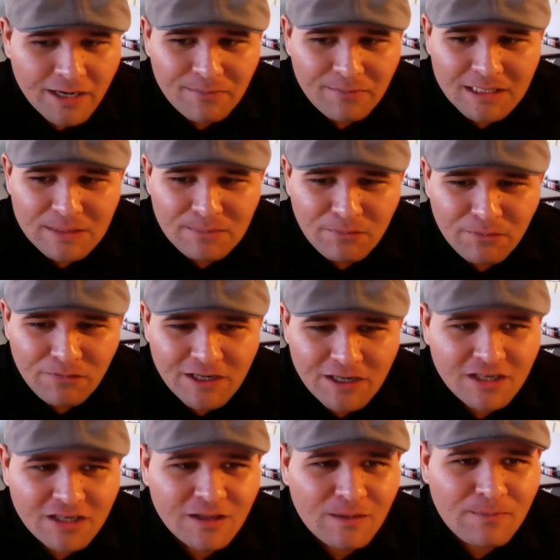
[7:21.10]
because
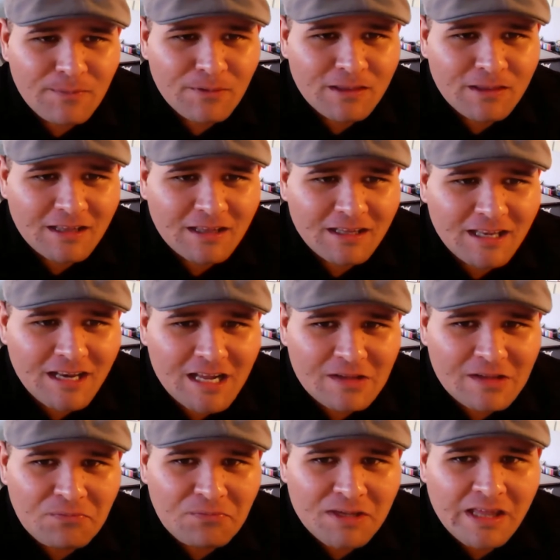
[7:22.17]
professionally people think that they need
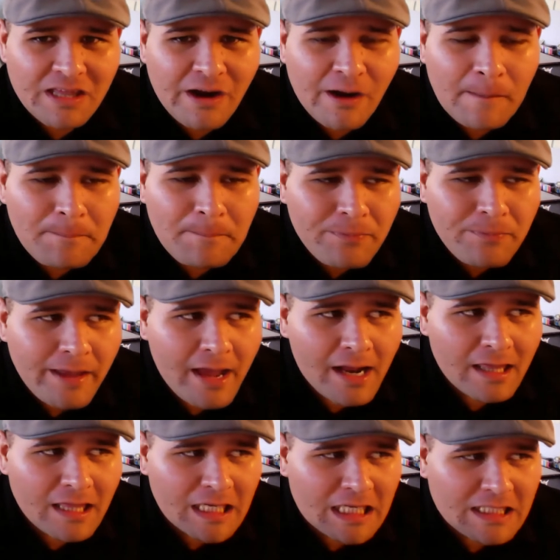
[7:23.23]
to be there. And
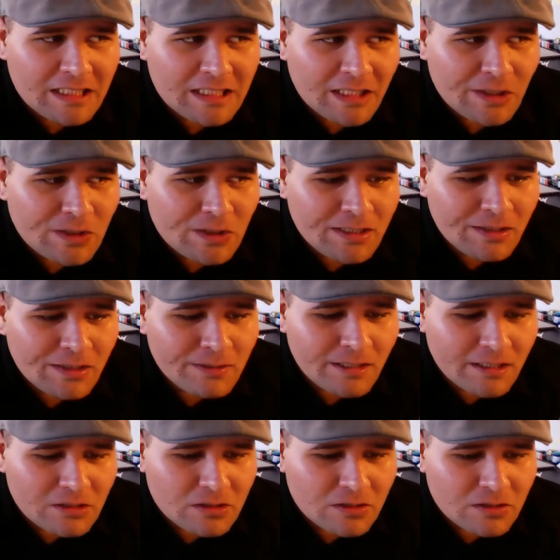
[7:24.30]
I think that's another thing that we
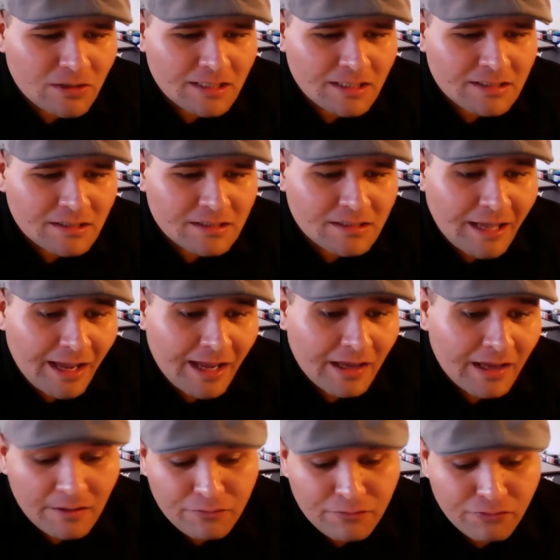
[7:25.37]
like to stress is, hey,
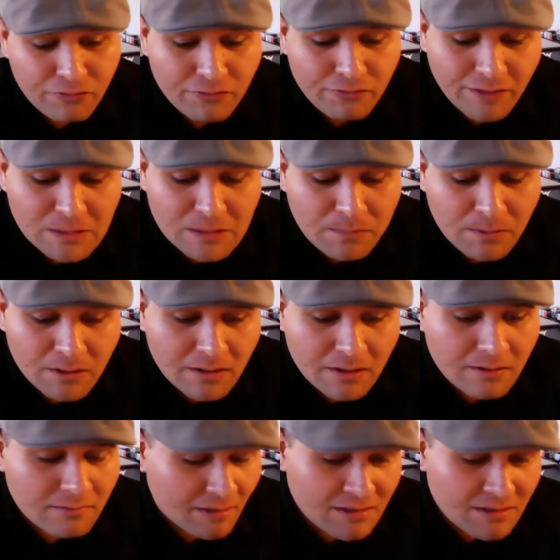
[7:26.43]
if Facebook
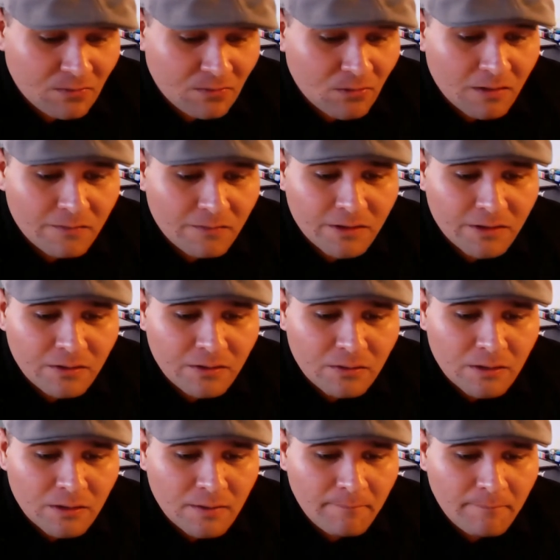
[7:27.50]
doesn't work for
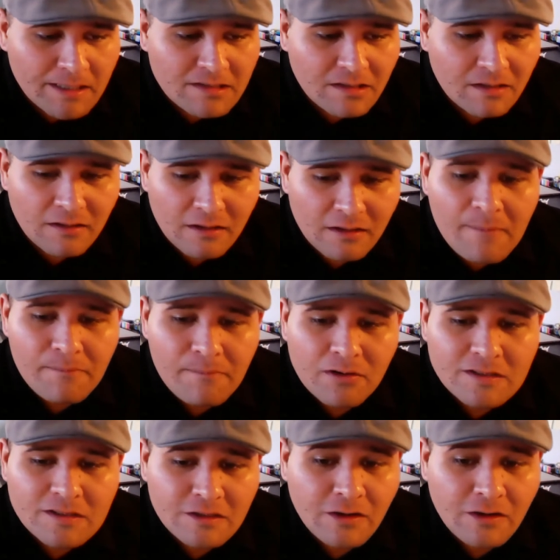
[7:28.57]
you based on the
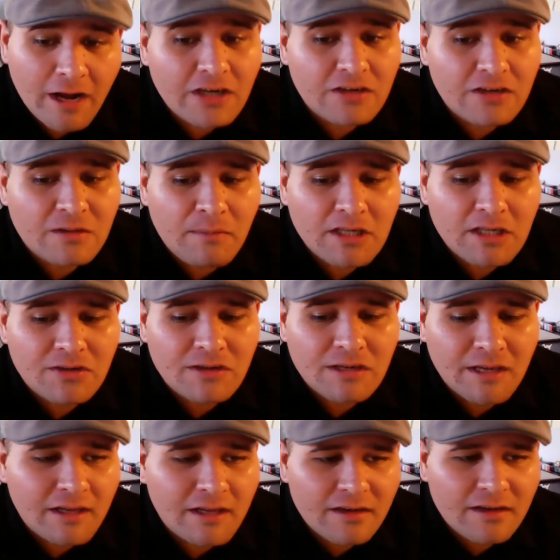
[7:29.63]
numbers and you're actually measuring
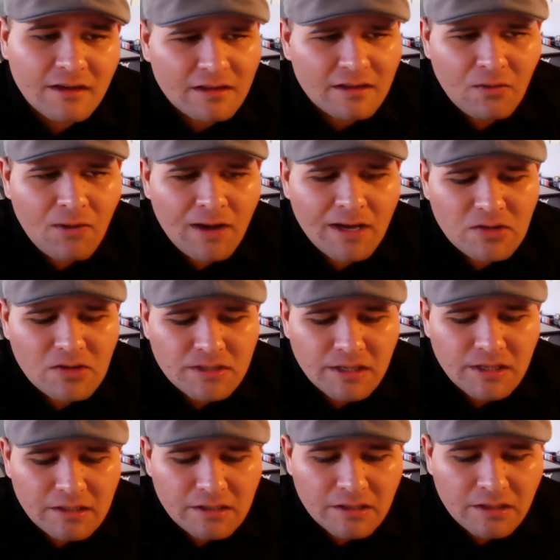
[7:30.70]
it, then why use
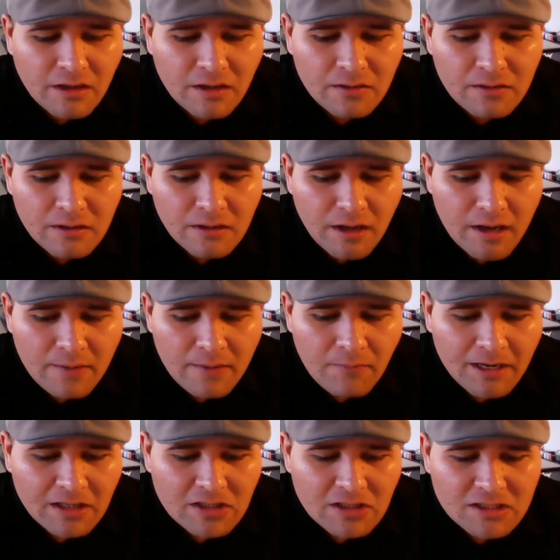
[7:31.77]
it,
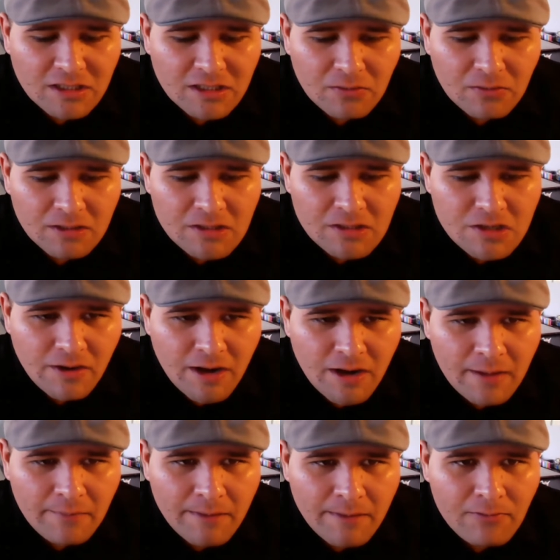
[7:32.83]
why not just stick with
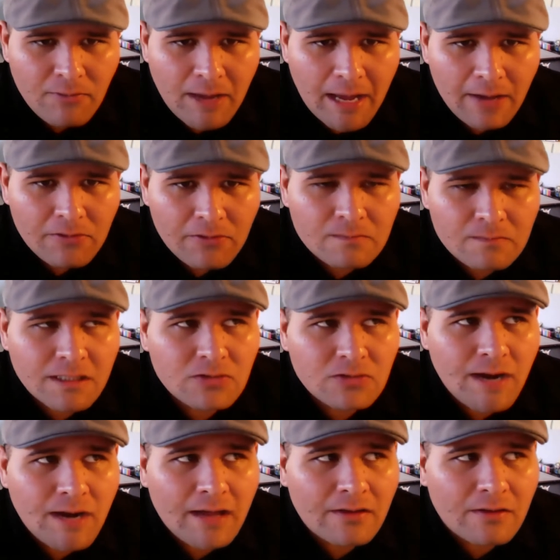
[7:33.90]
Instagram? I would much
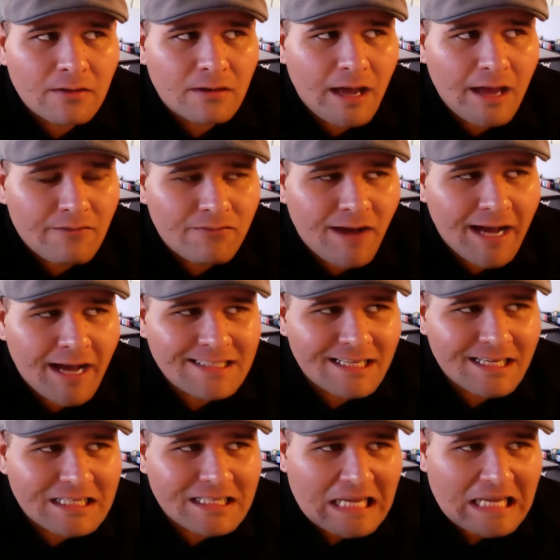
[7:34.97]
rather advise
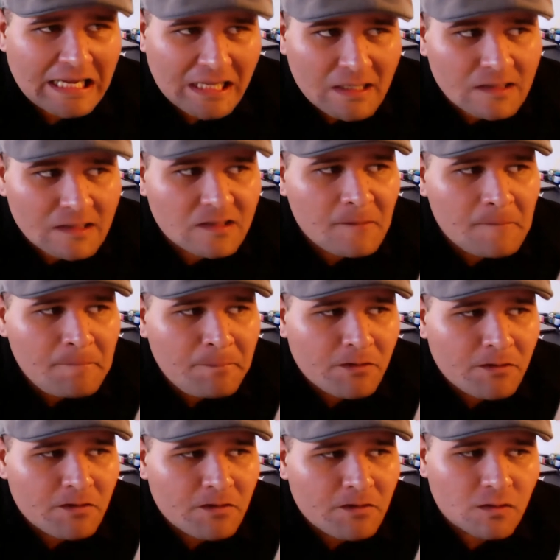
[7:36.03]
a client
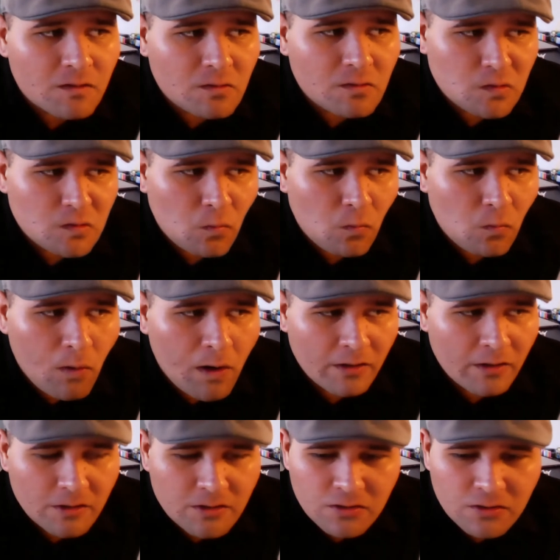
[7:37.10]
to use
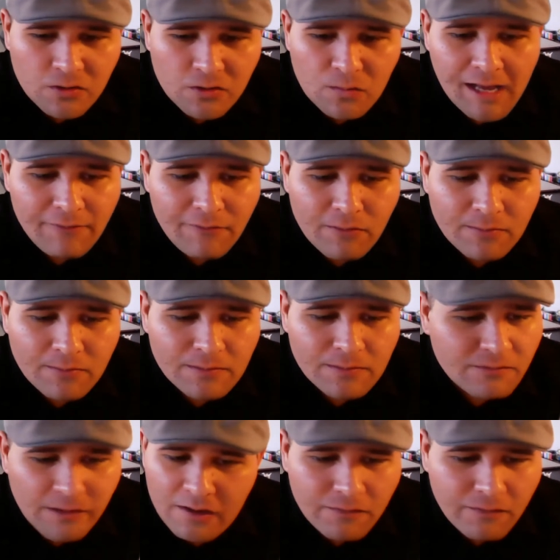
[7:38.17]
1 or 2
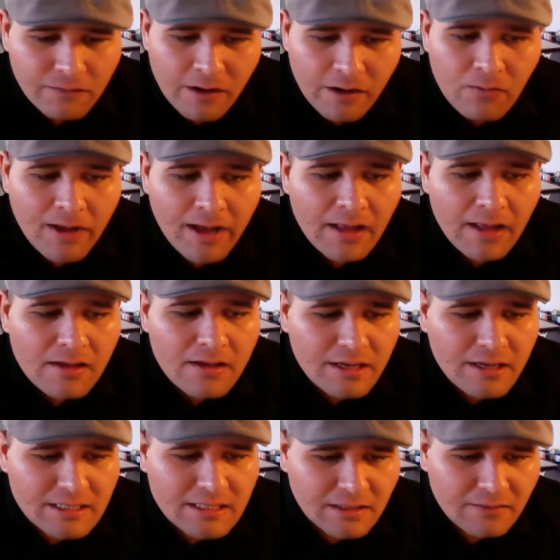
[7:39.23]
platforms very, very well
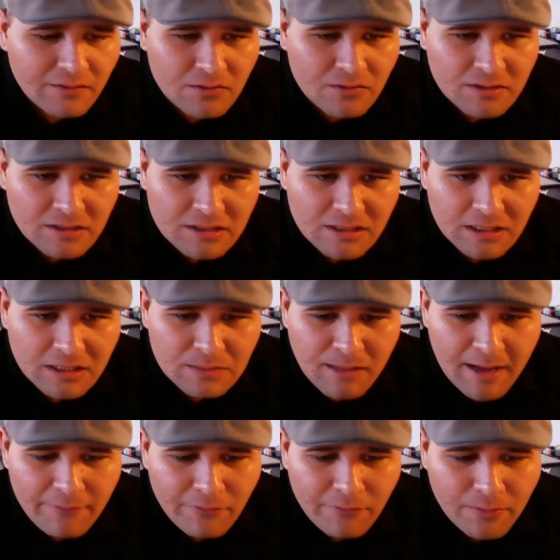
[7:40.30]
instead of using 6
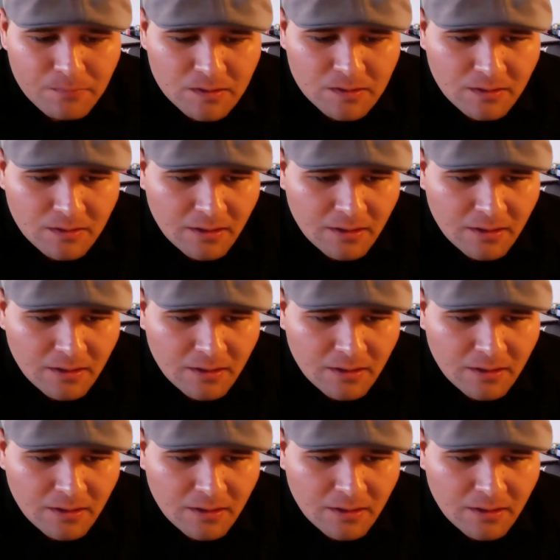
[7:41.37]
platforms.